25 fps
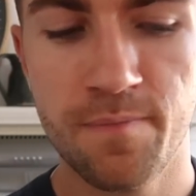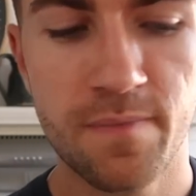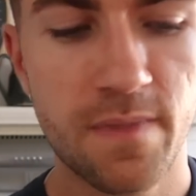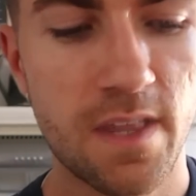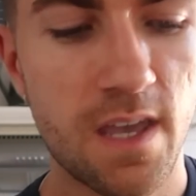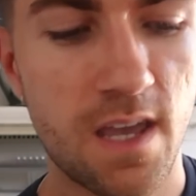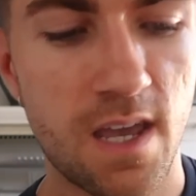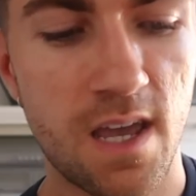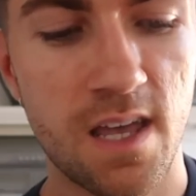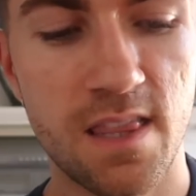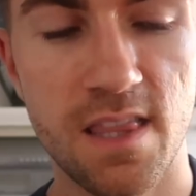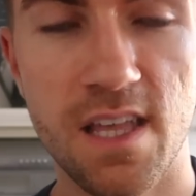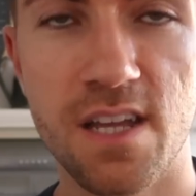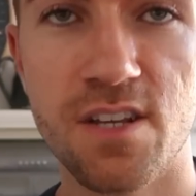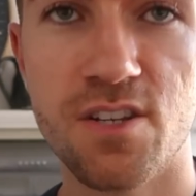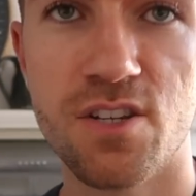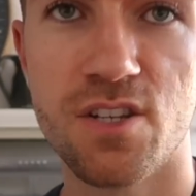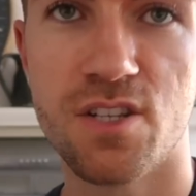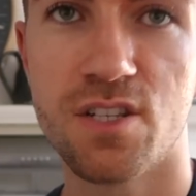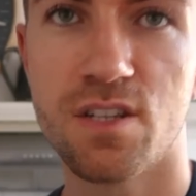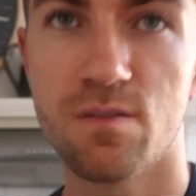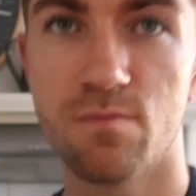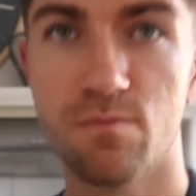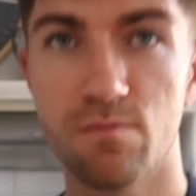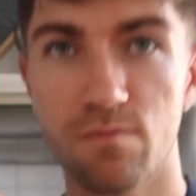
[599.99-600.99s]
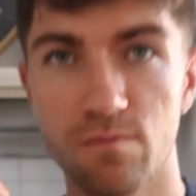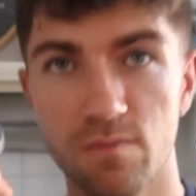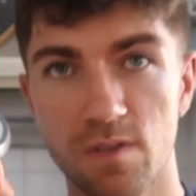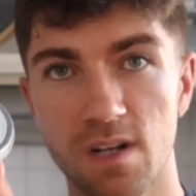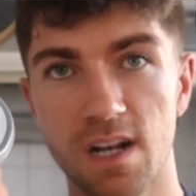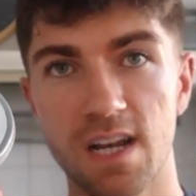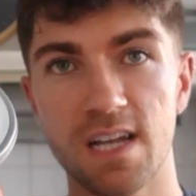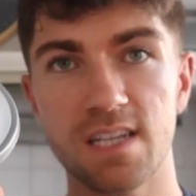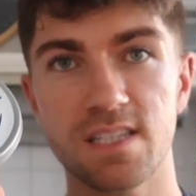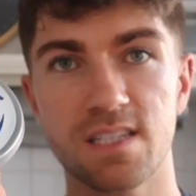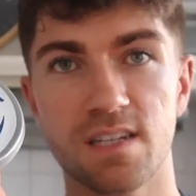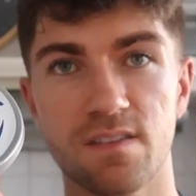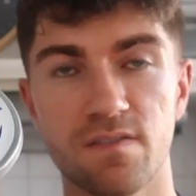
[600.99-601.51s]
And then just some
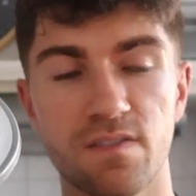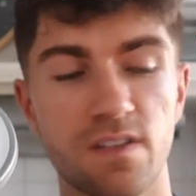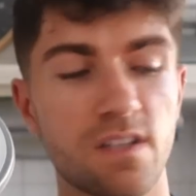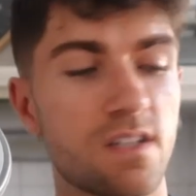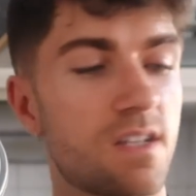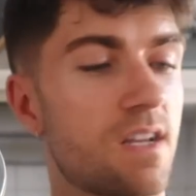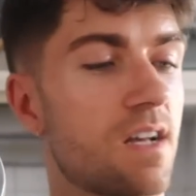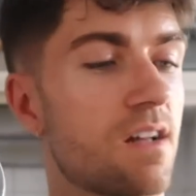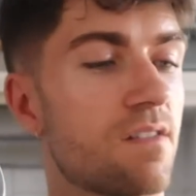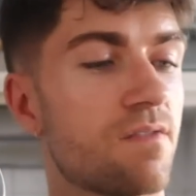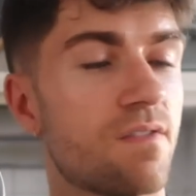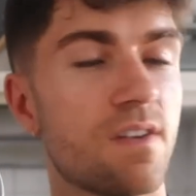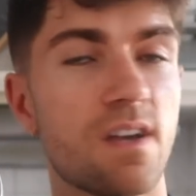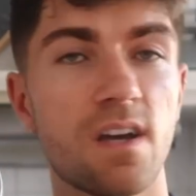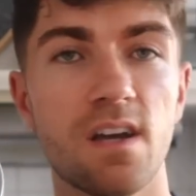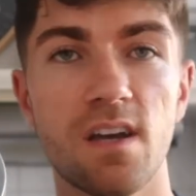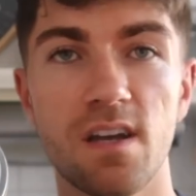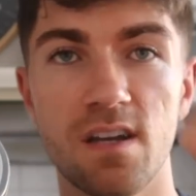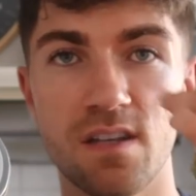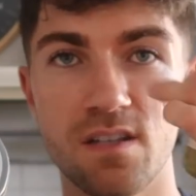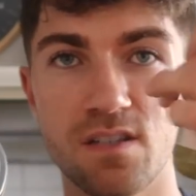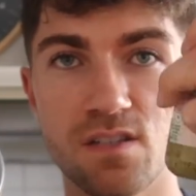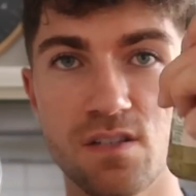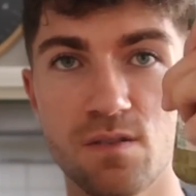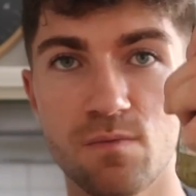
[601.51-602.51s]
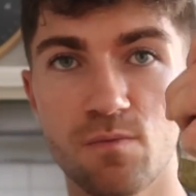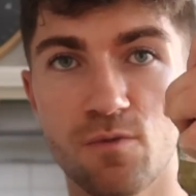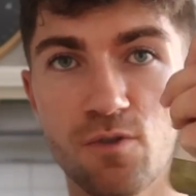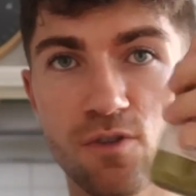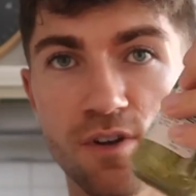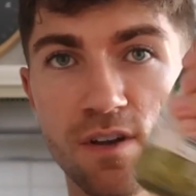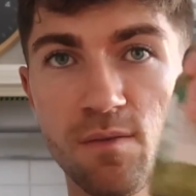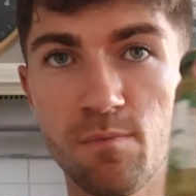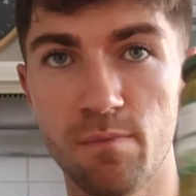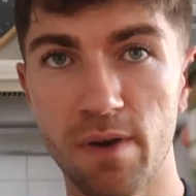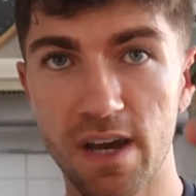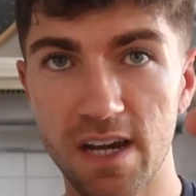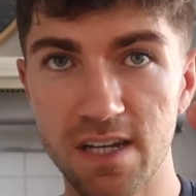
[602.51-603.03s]
classic Philadelphia and some
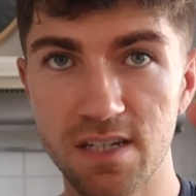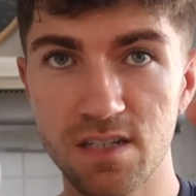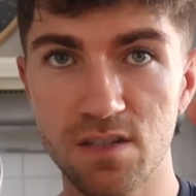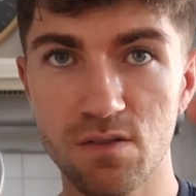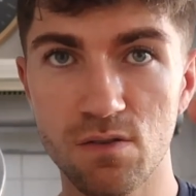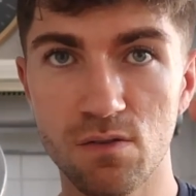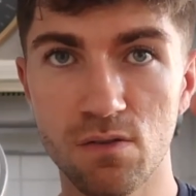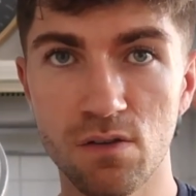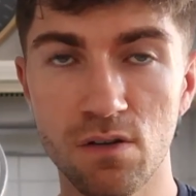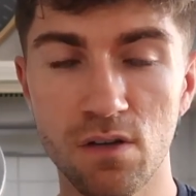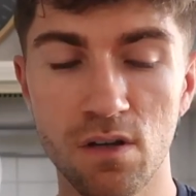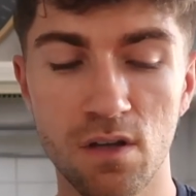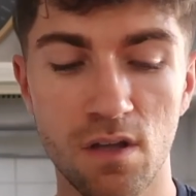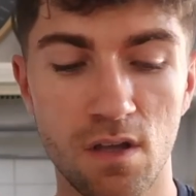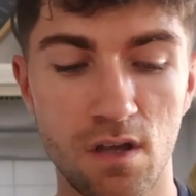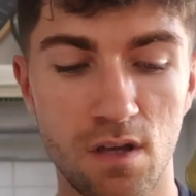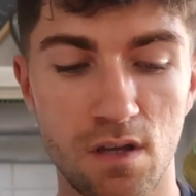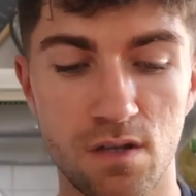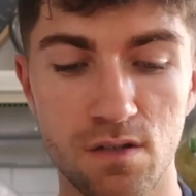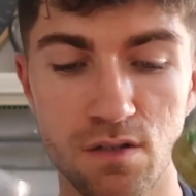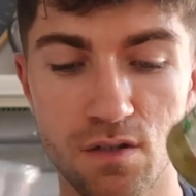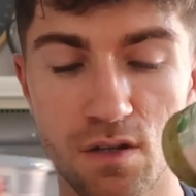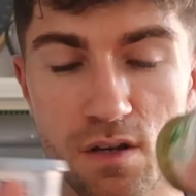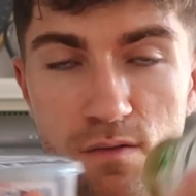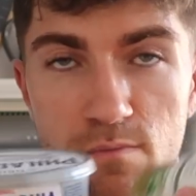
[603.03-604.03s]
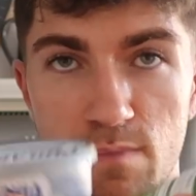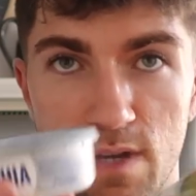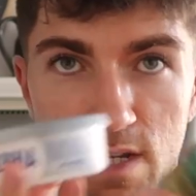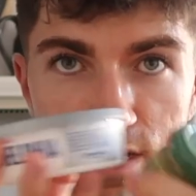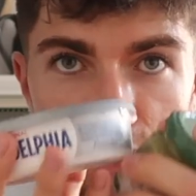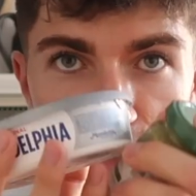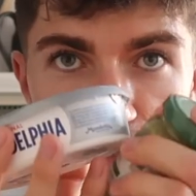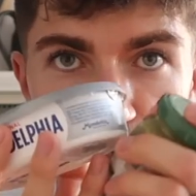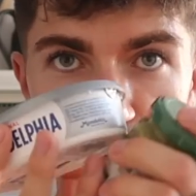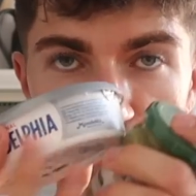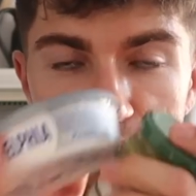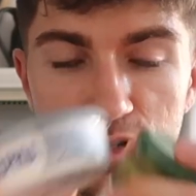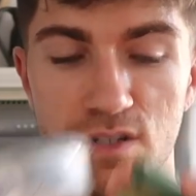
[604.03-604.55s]
green pesto. So I'm going to mix
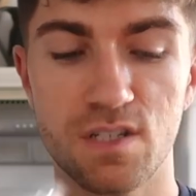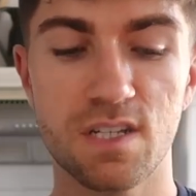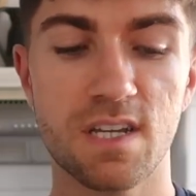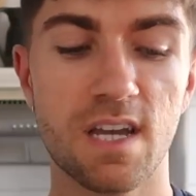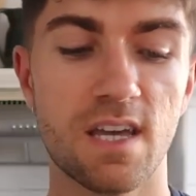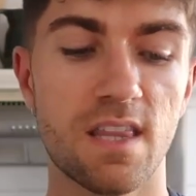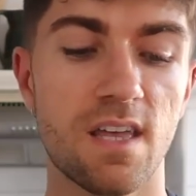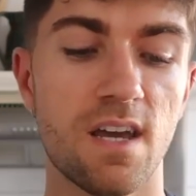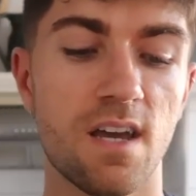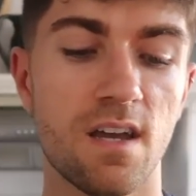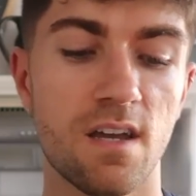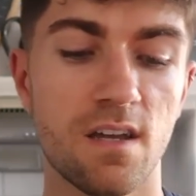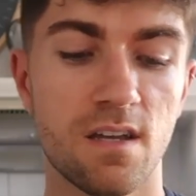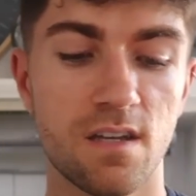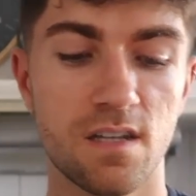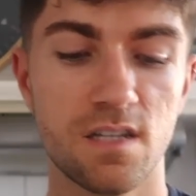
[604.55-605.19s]
the two together,